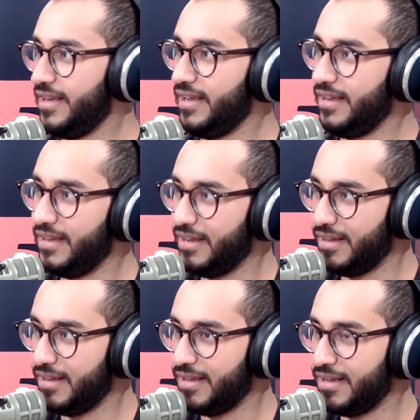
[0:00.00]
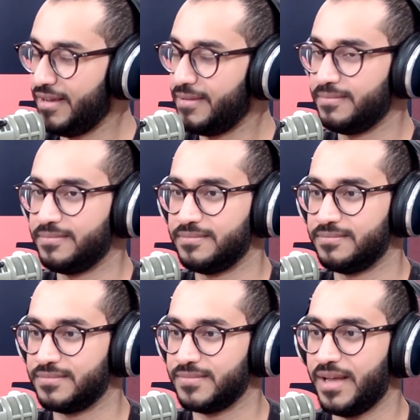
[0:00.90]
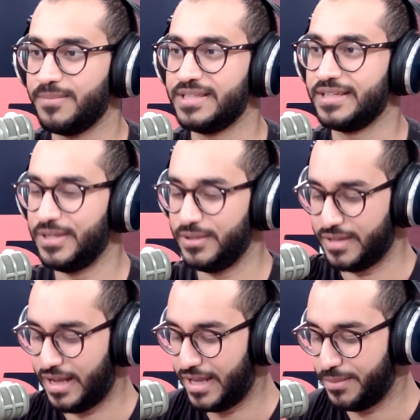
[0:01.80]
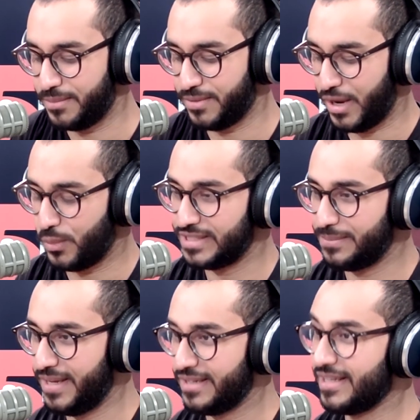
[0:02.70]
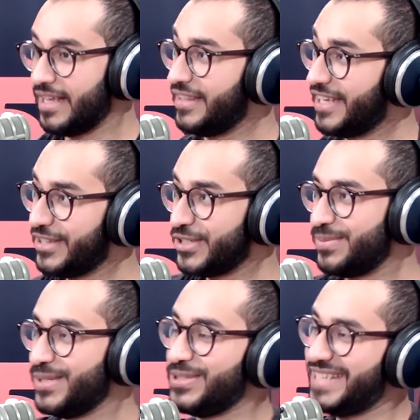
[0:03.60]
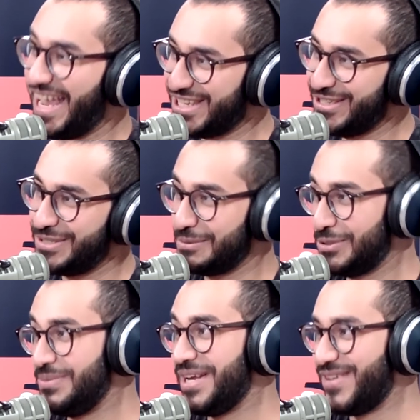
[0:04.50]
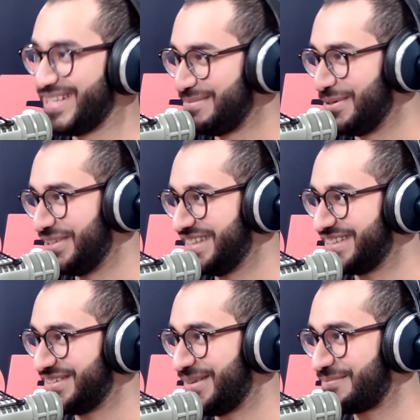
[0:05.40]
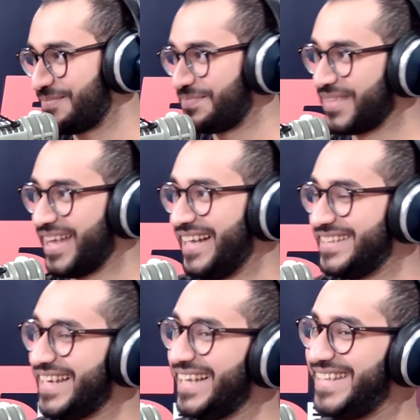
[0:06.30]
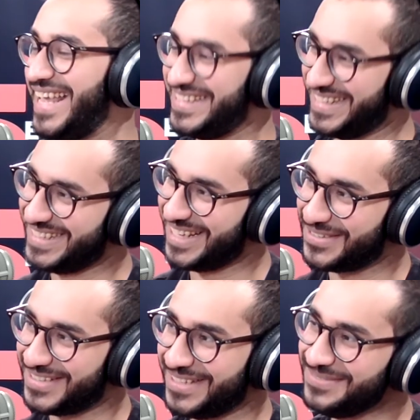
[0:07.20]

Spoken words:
And basically, I remember I once made it, and the Kinder spread was actually supposed to be a recipe on Instagram. Until I tasted it, and I was like,